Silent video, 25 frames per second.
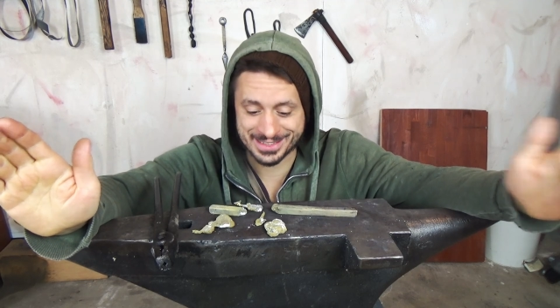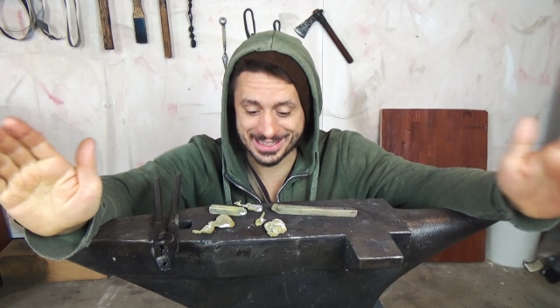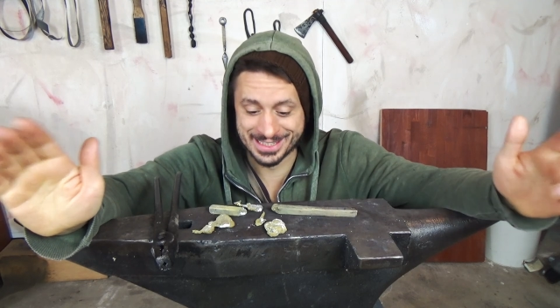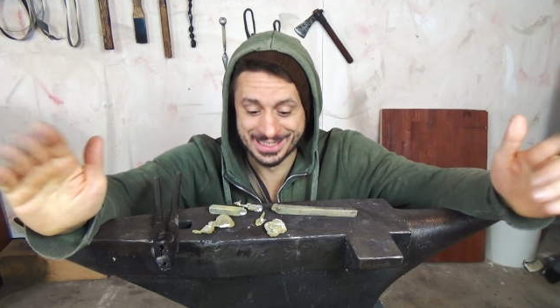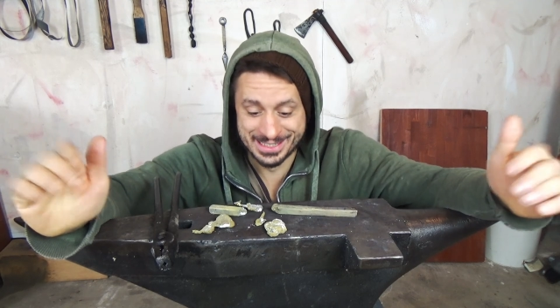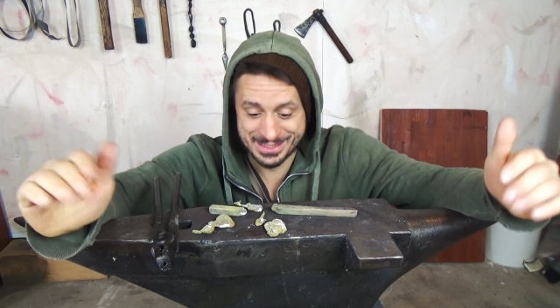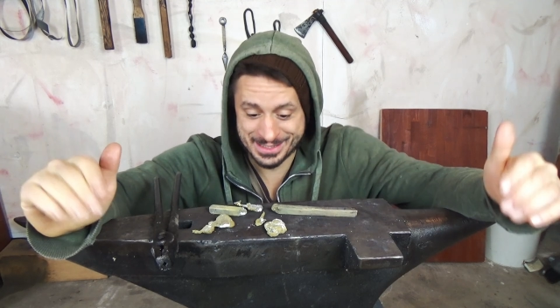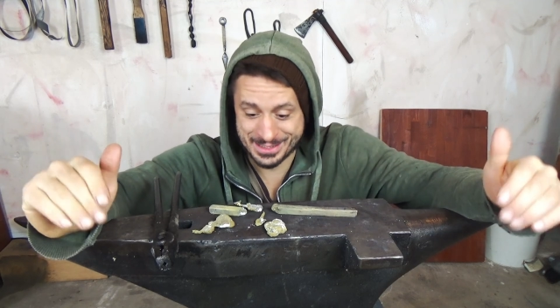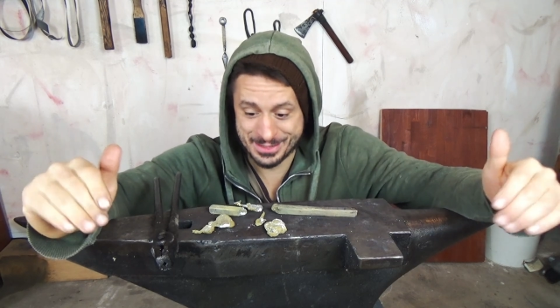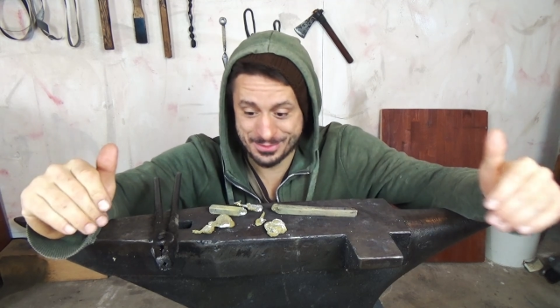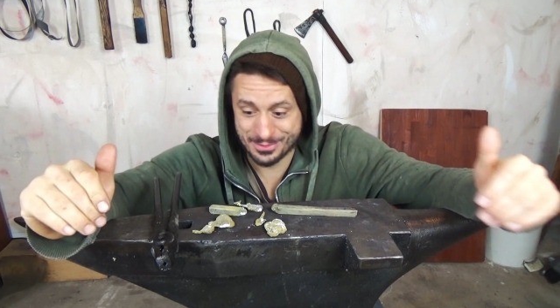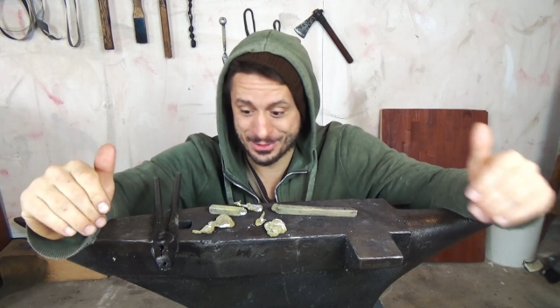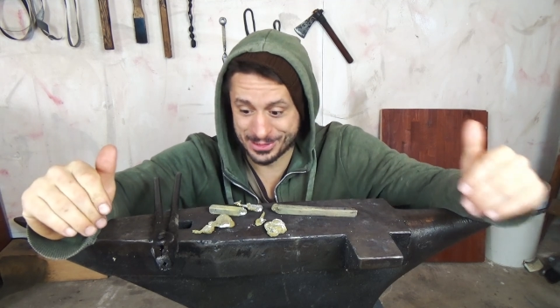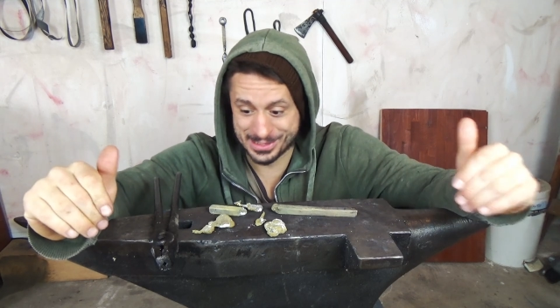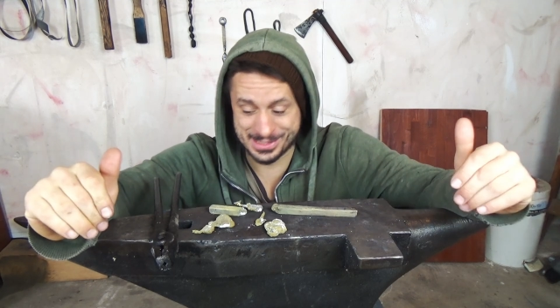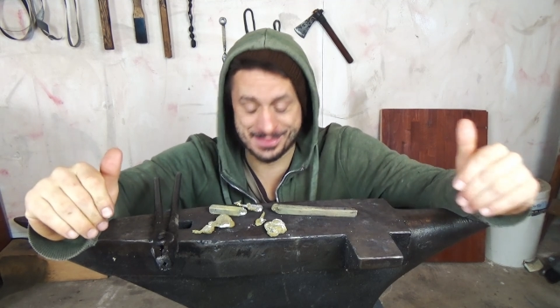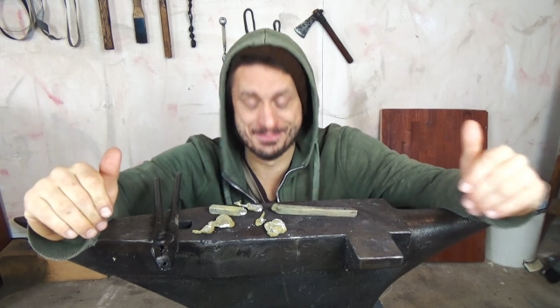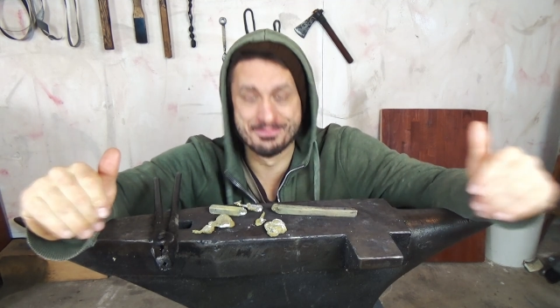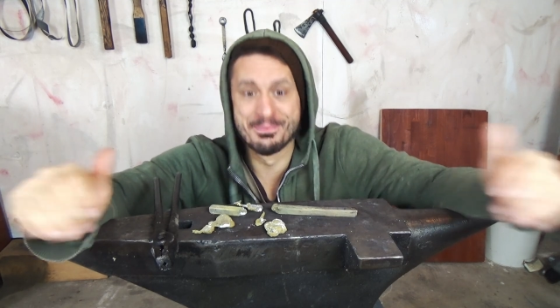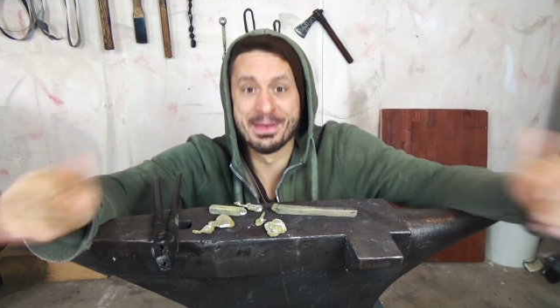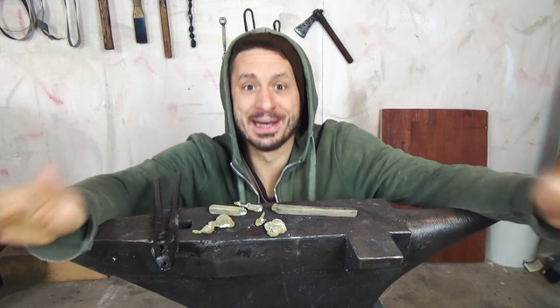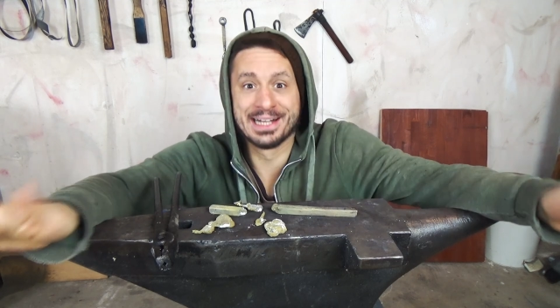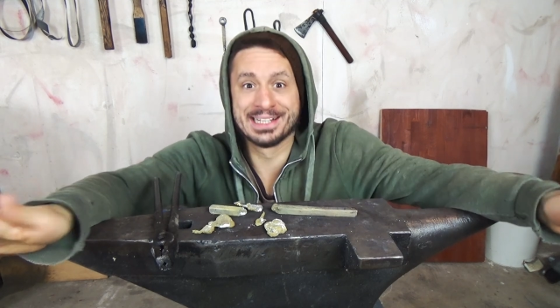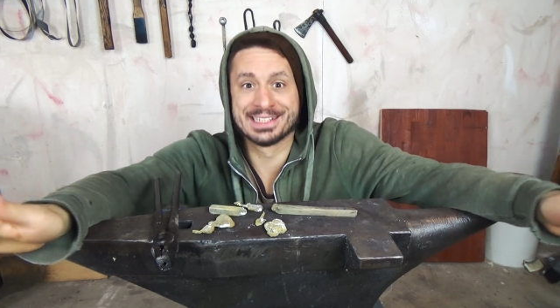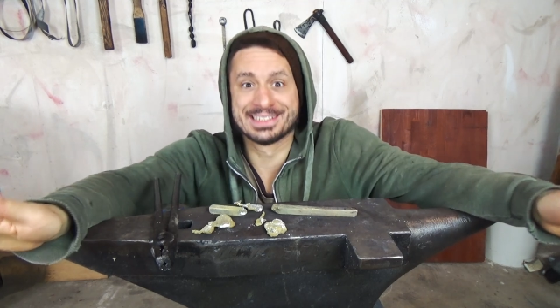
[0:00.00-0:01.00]
and it was
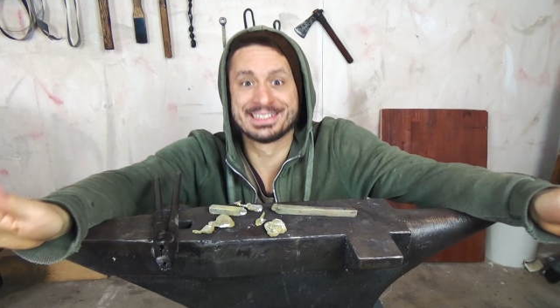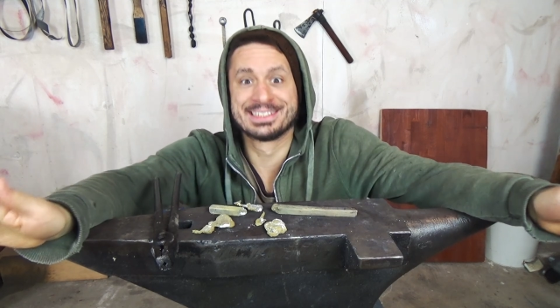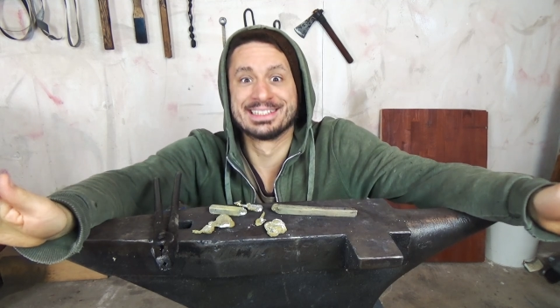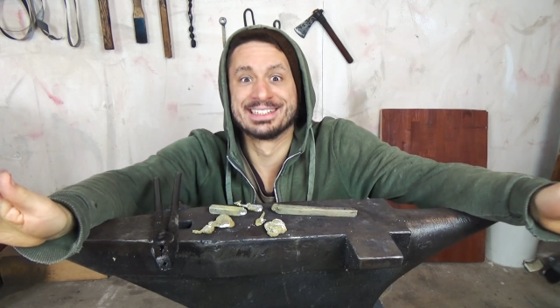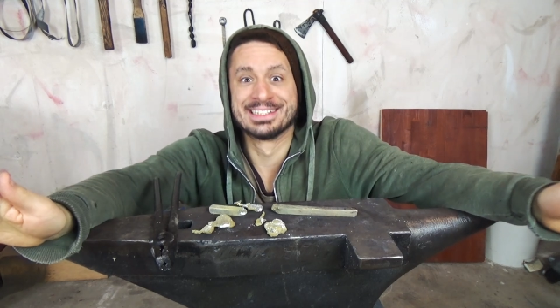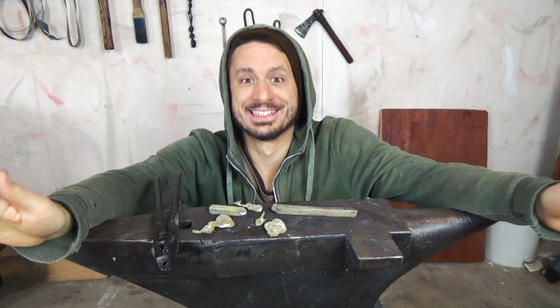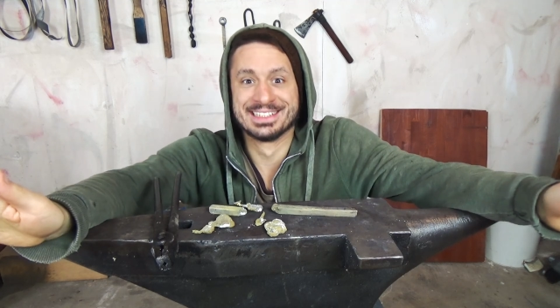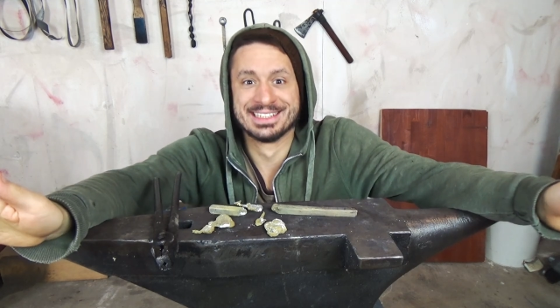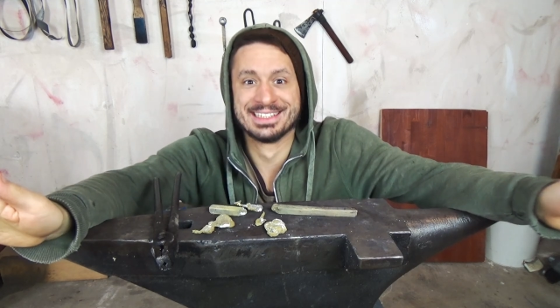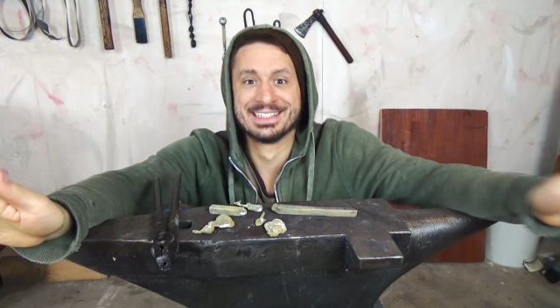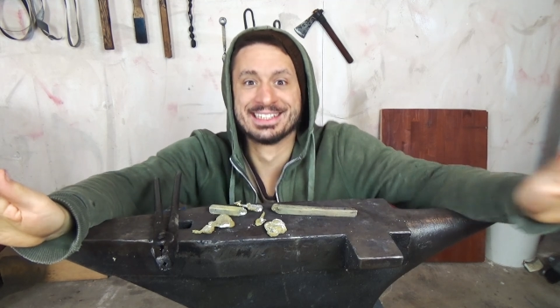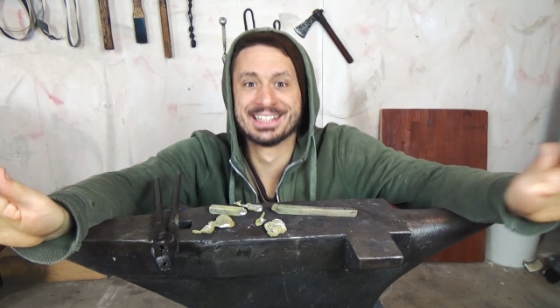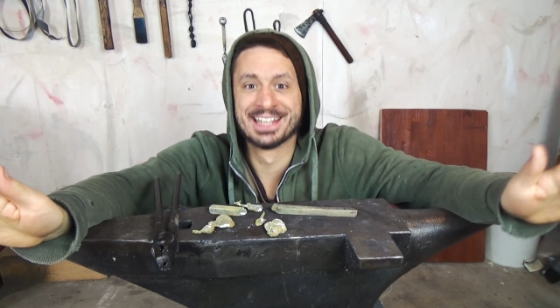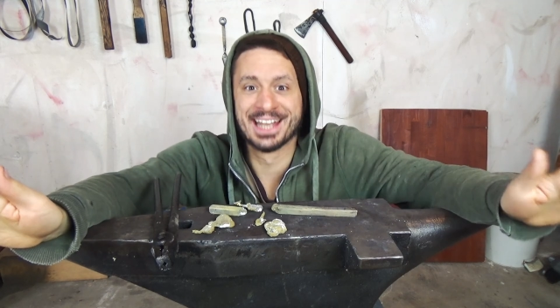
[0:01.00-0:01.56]
melting